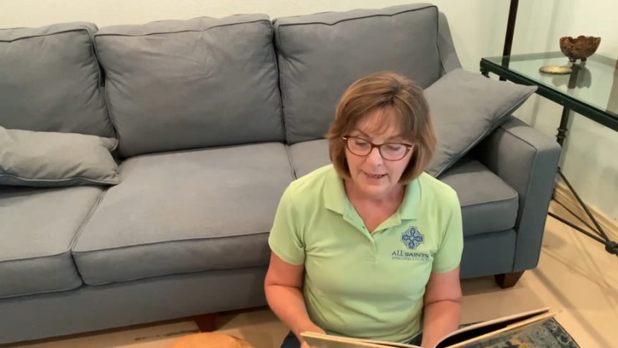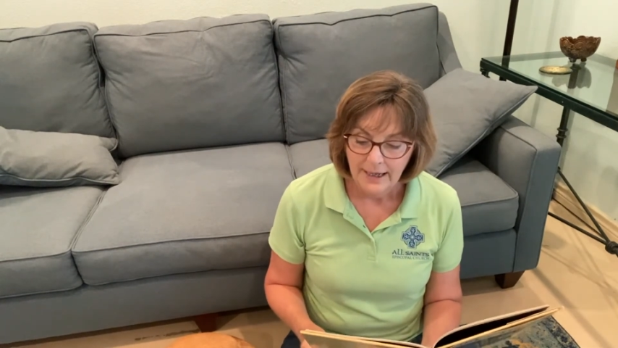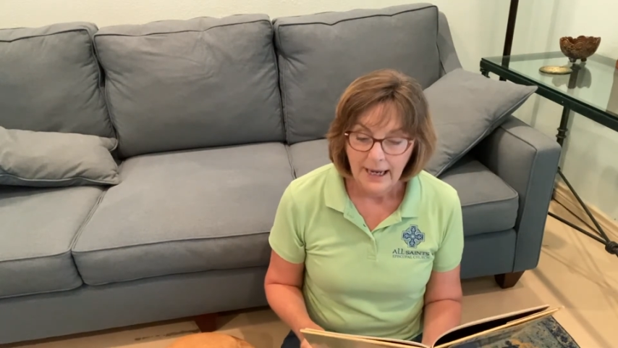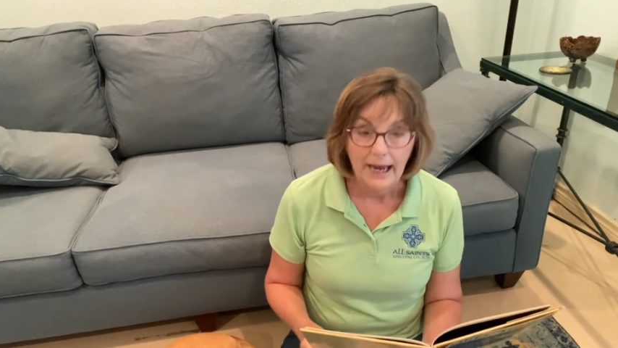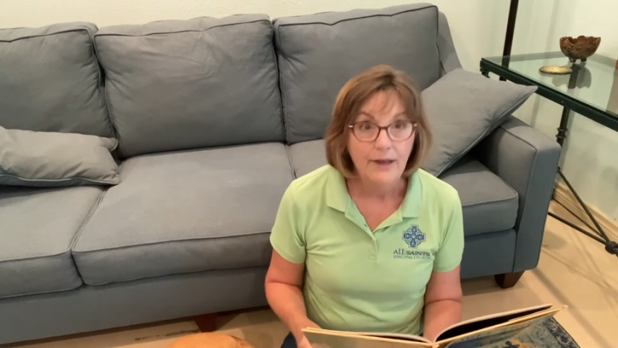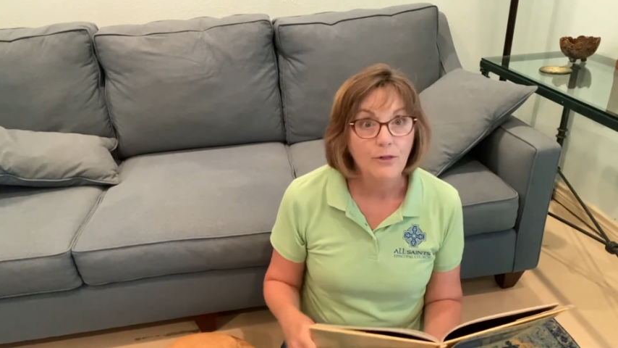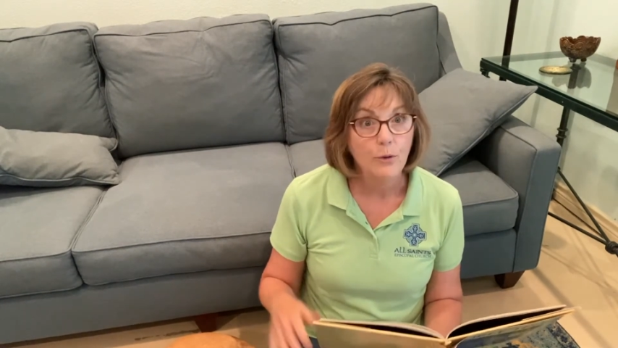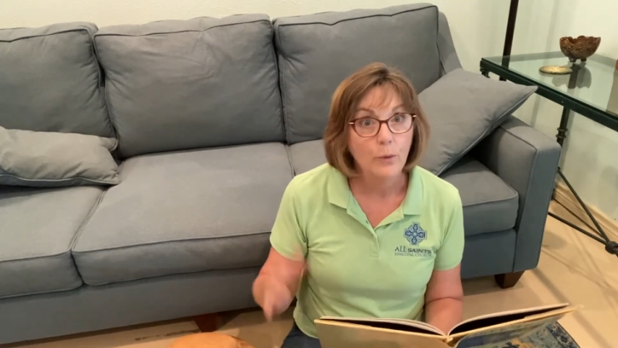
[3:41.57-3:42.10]

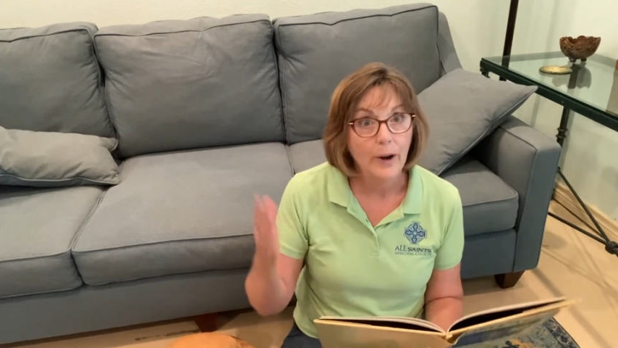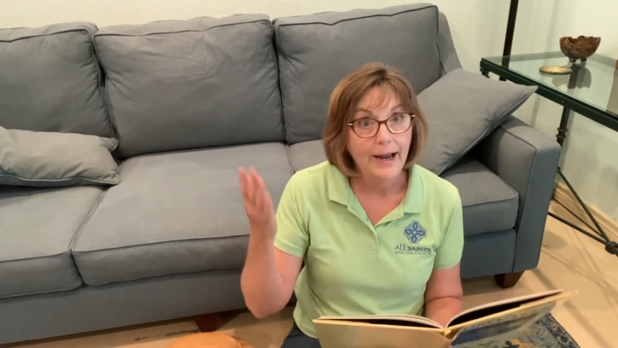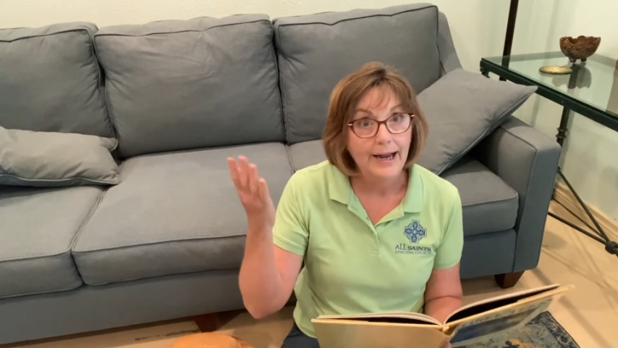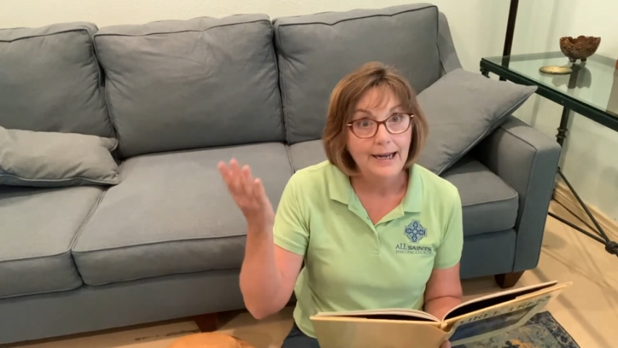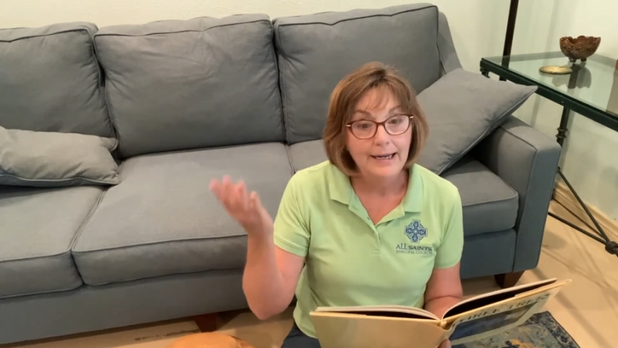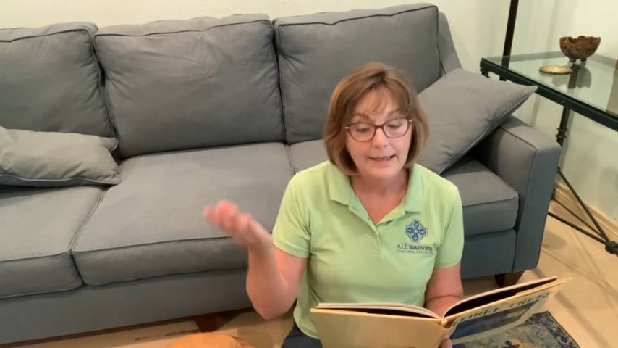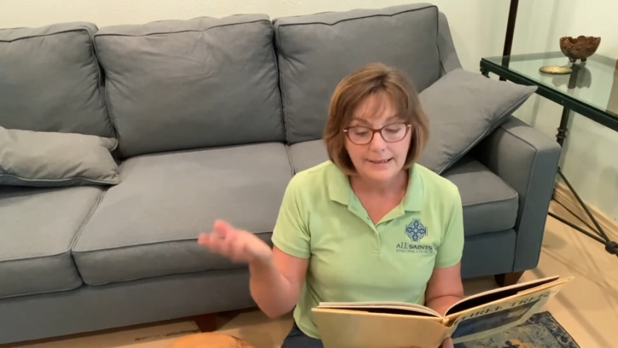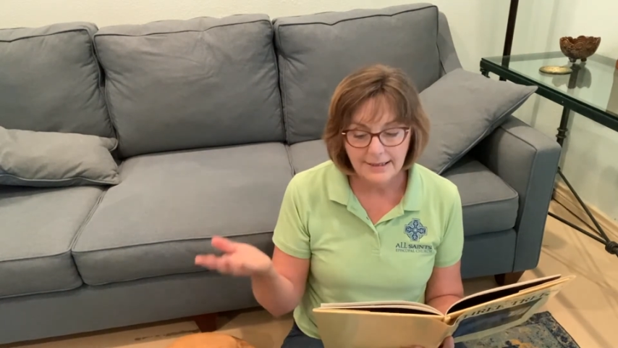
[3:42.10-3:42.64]
and the
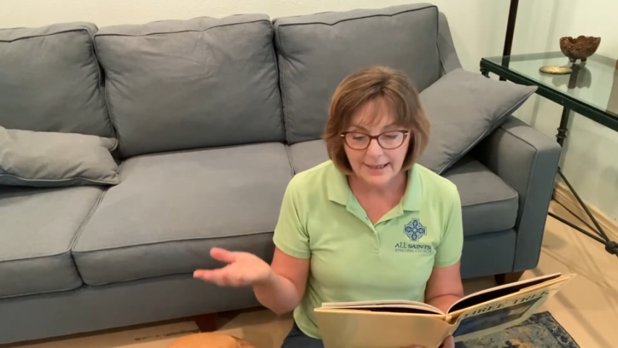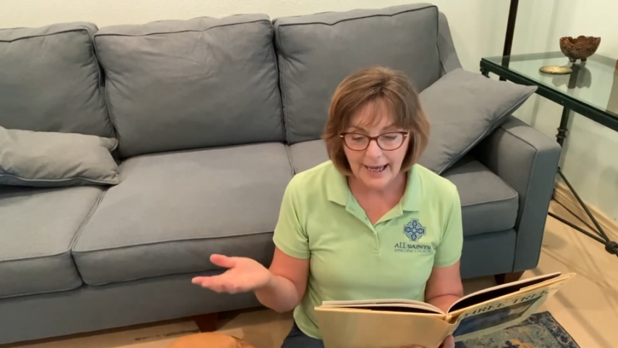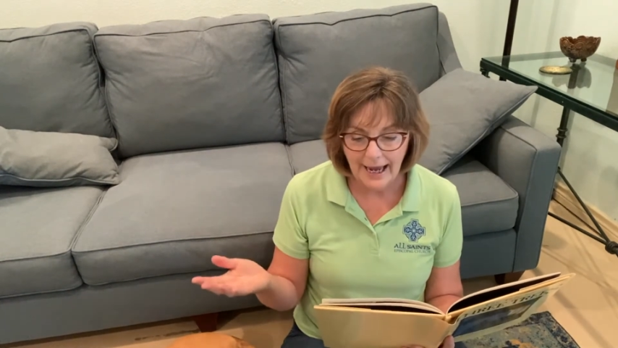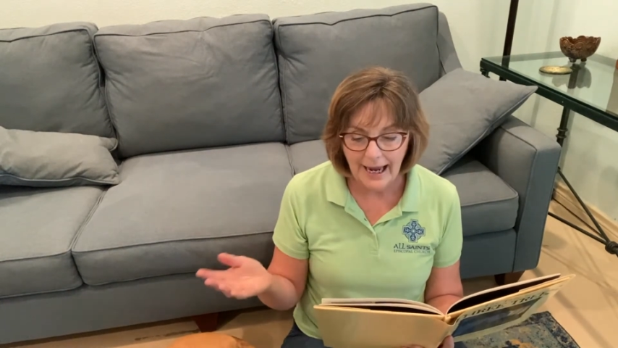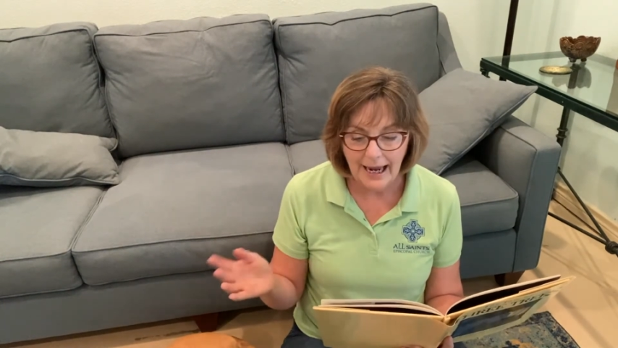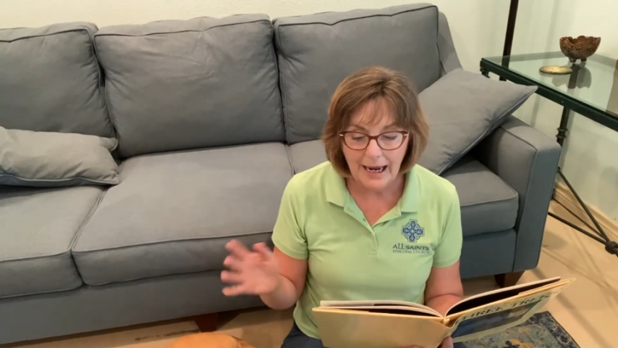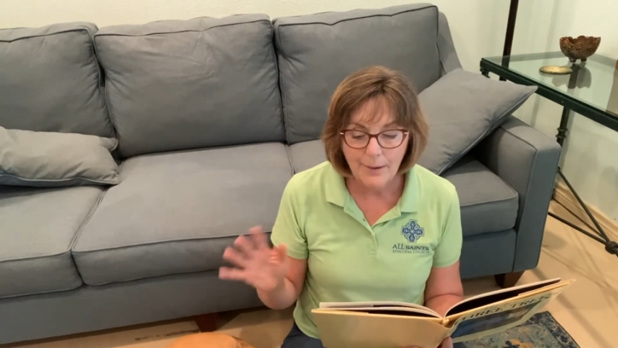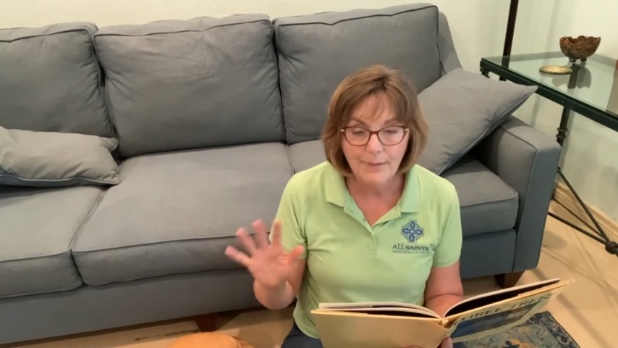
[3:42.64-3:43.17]
rains
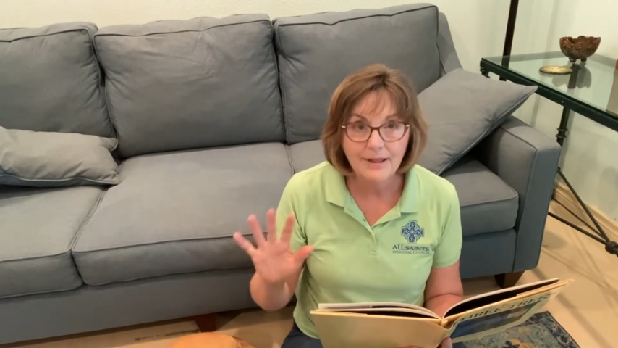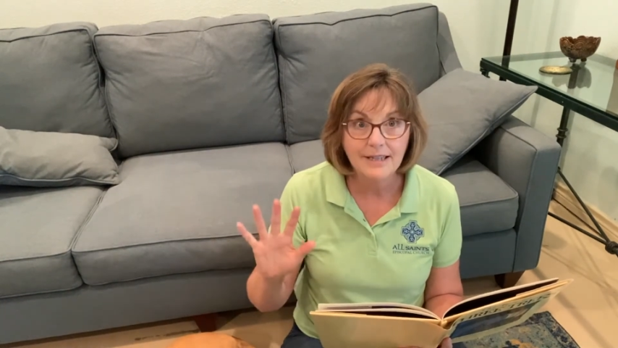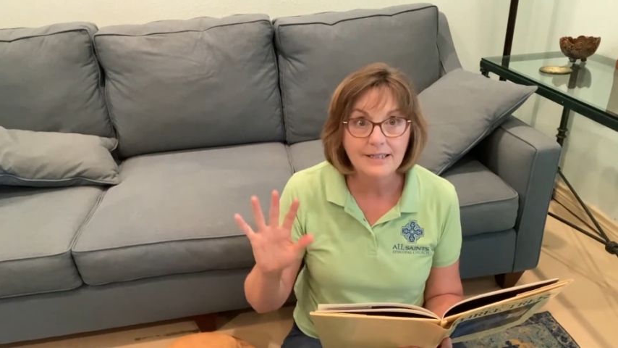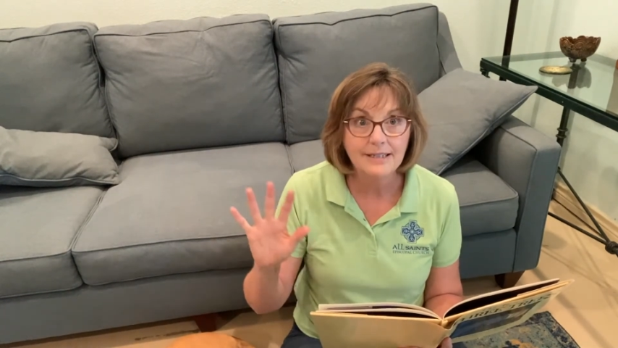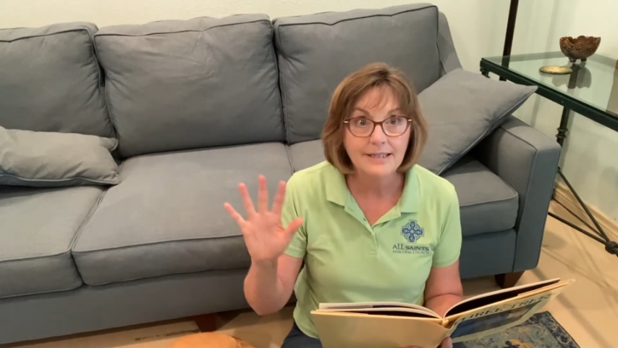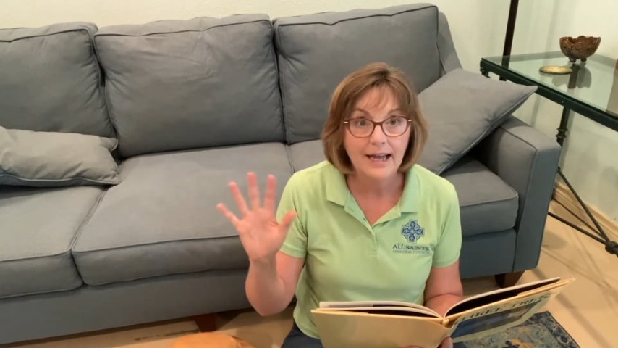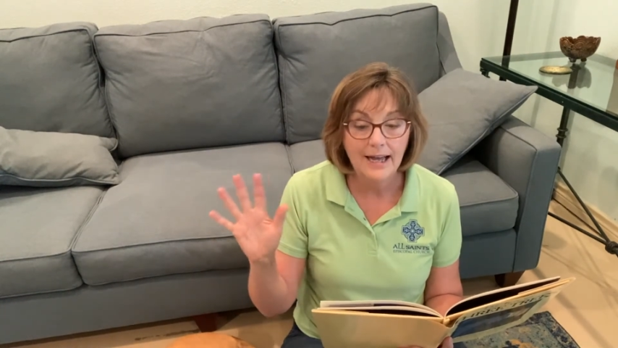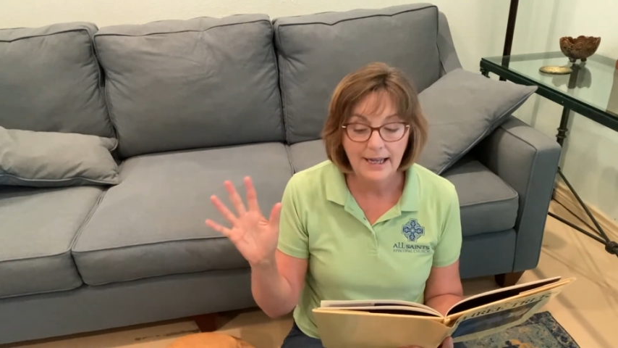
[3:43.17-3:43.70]
came, and the
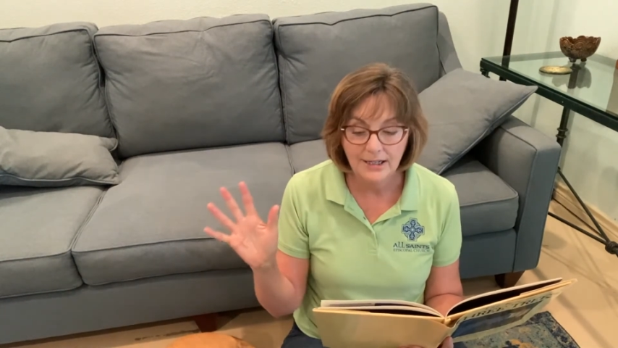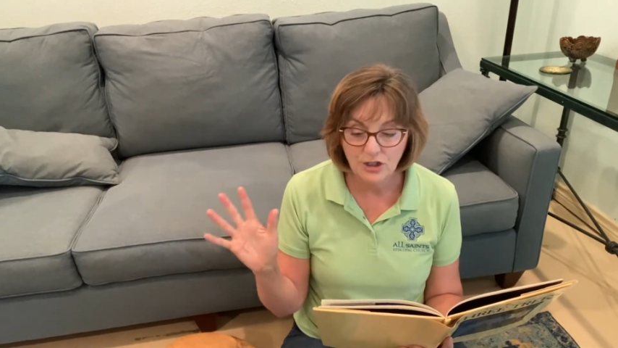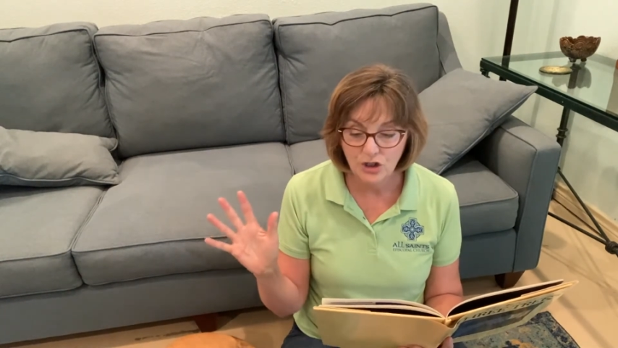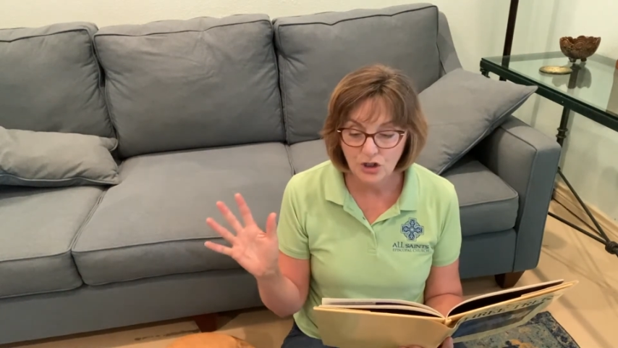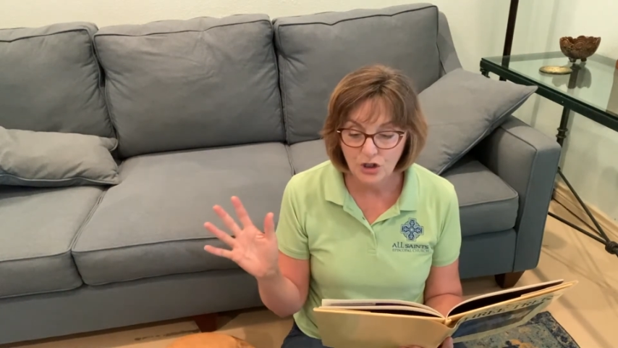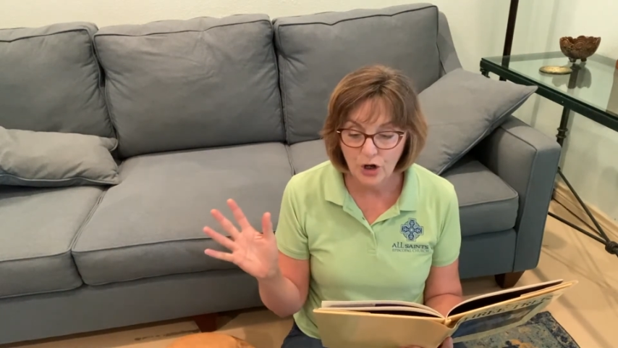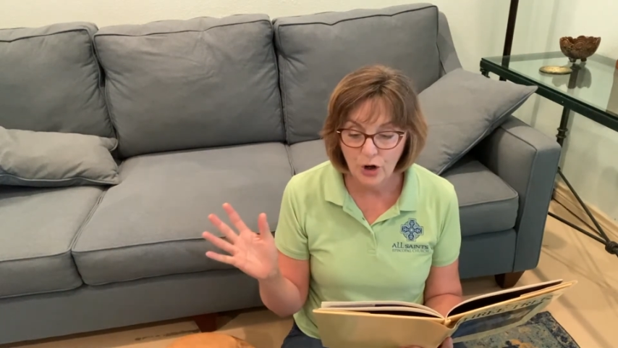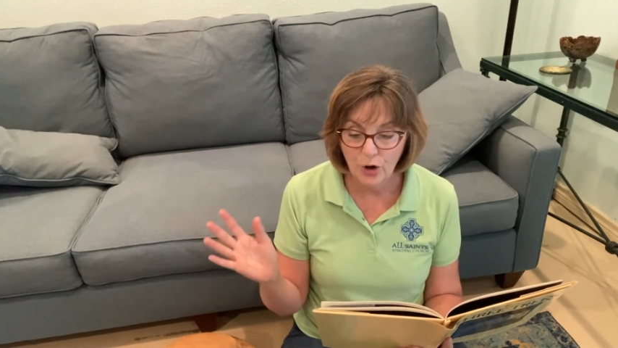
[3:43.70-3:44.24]
sun
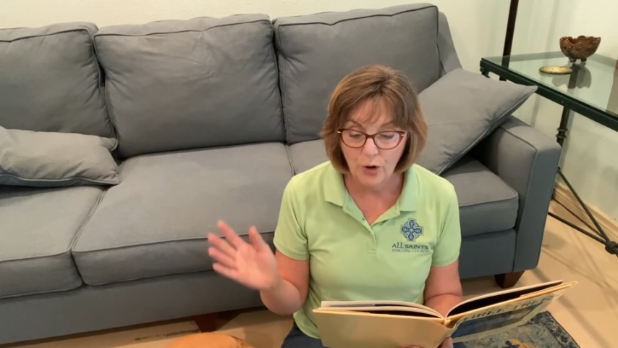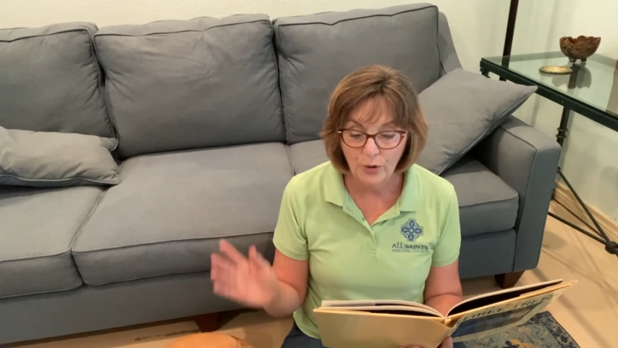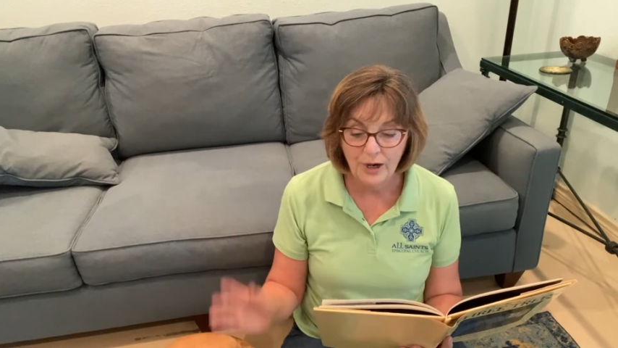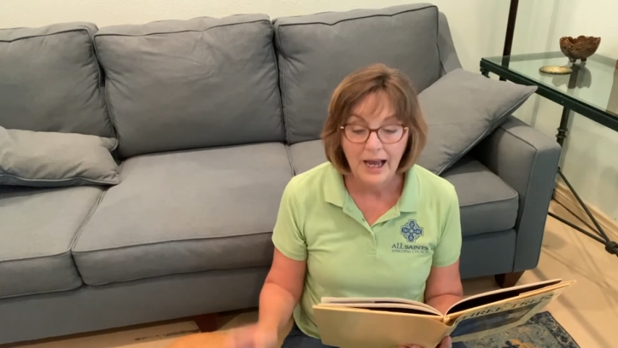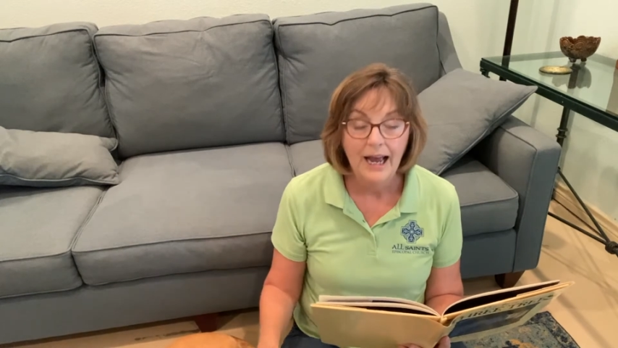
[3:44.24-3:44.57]
shone,